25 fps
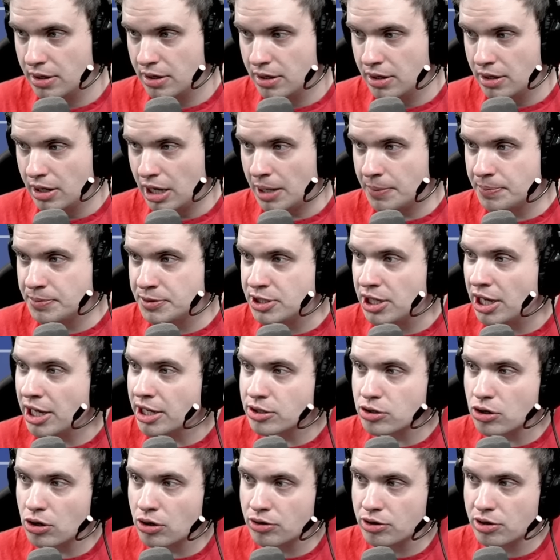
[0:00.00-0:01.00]

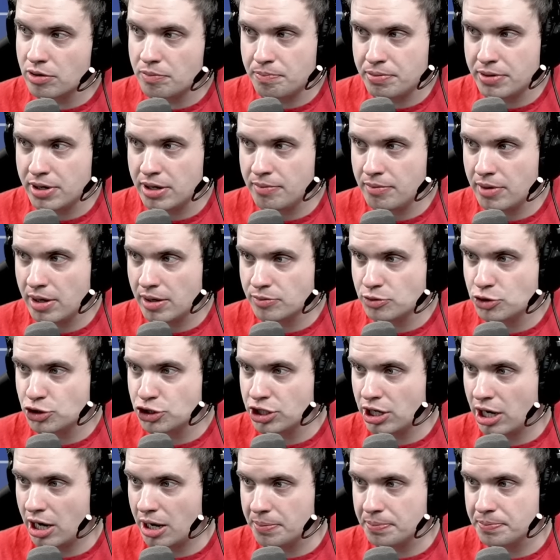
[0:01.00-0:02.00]
Update on the premium
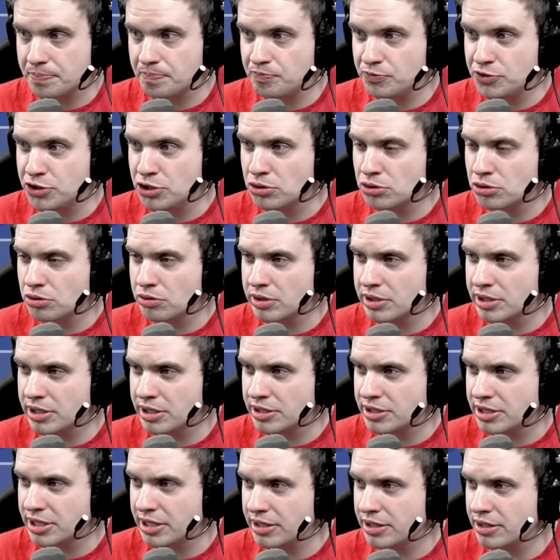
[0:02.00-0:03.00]
shop. Due to
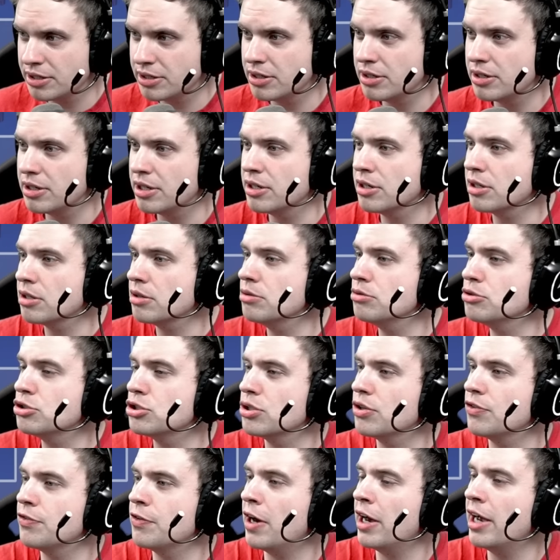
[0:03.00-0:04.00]
unintended
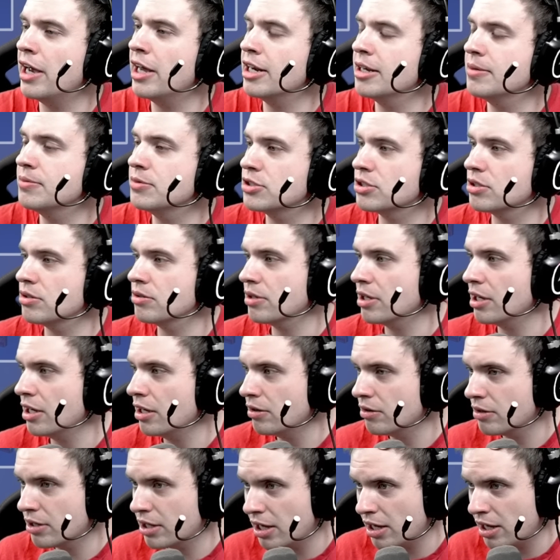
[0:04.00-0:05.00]
inclusion of items.
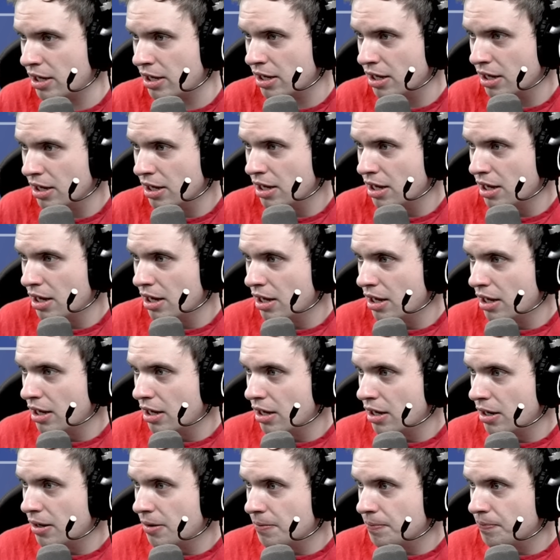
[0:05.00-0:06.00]
Okay.
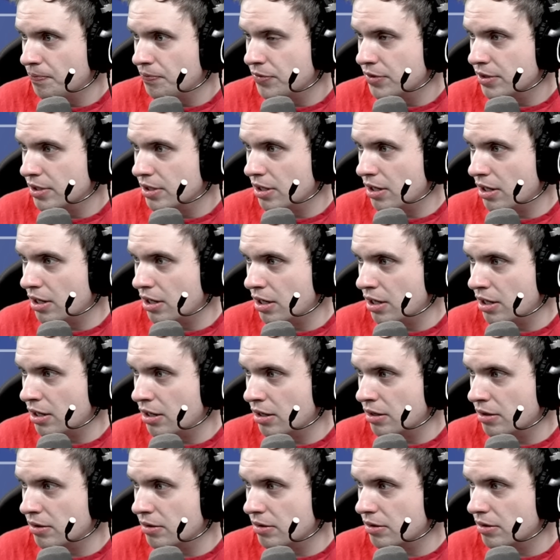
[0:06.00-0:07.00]

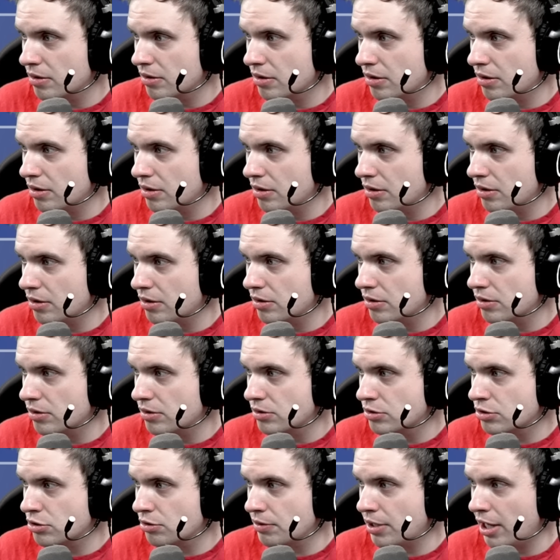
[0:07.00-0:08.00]

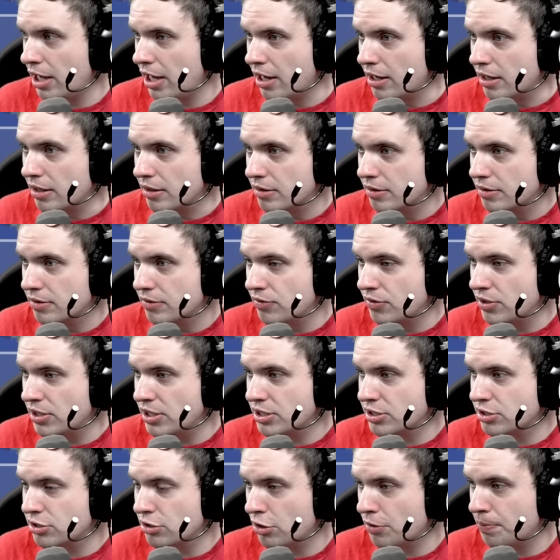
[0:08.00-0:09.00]
So yeah,
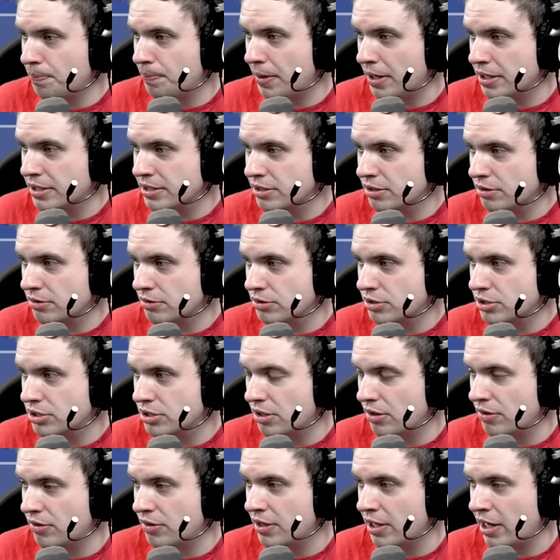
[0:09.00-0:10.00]
these are bundles
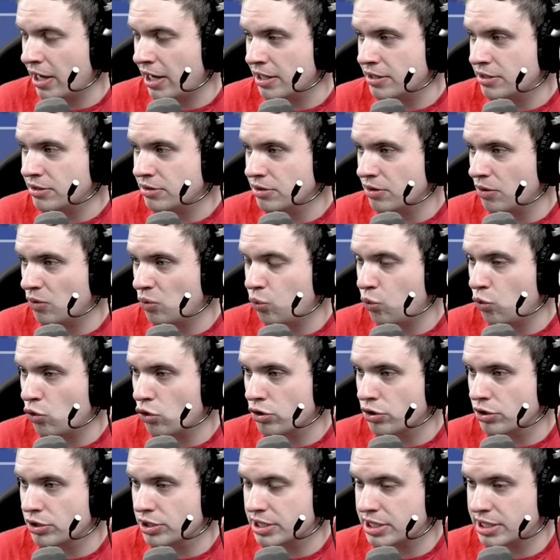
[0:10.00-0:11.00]
that
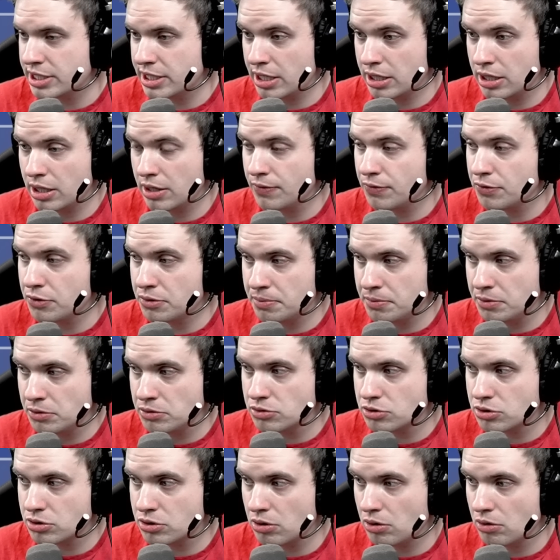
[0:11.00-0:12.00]
were selling for
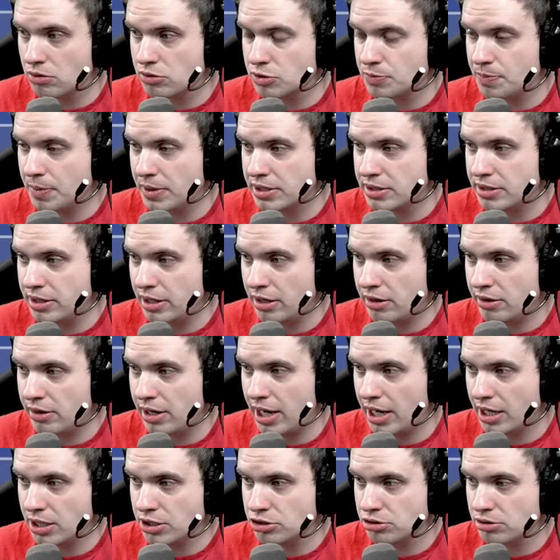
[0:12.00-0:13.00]
Moonstones, but they are
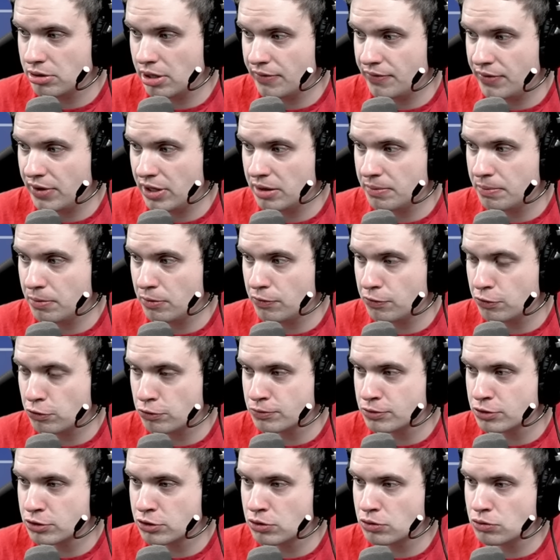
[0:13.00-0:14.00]
actually available from
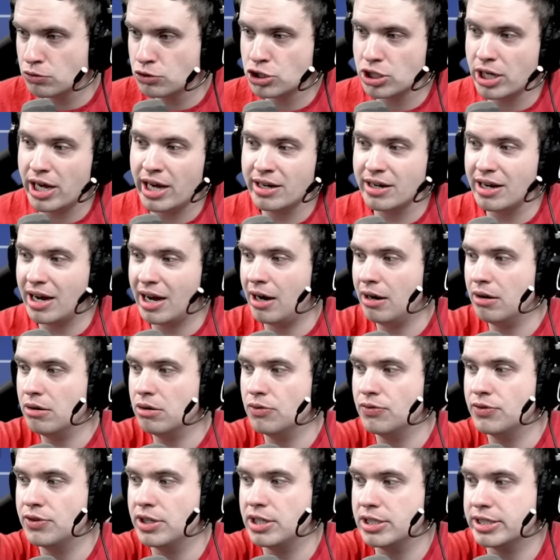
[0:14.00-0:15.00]
Scrooge. And out
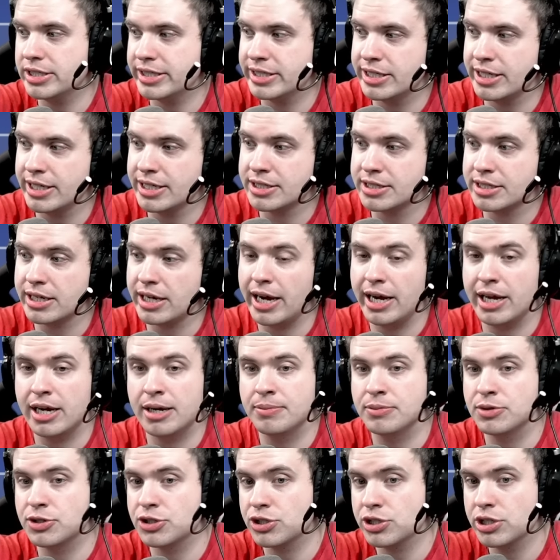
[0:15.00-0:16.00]
of these 6
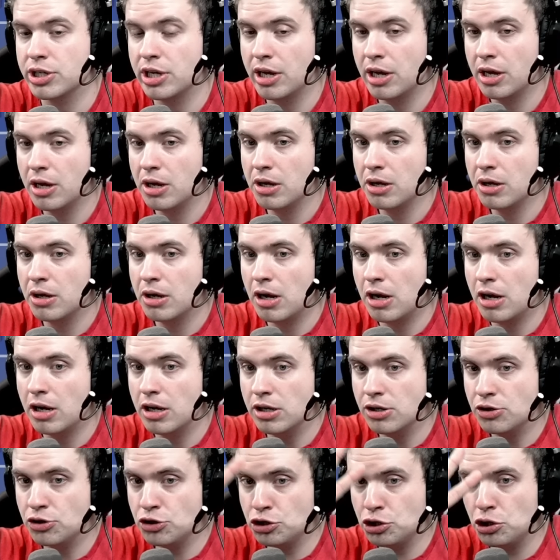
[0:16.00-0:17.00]
items,
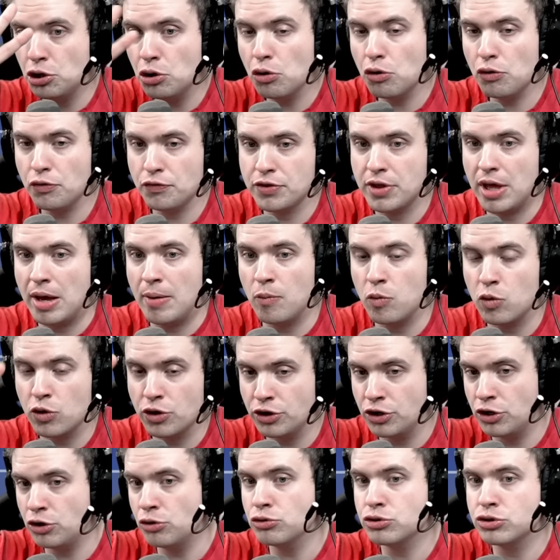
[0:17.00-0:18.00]
2 of them were
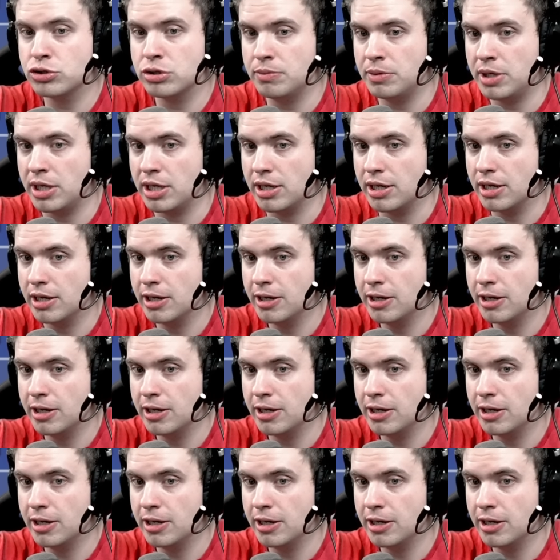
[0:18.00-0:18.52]
new to me.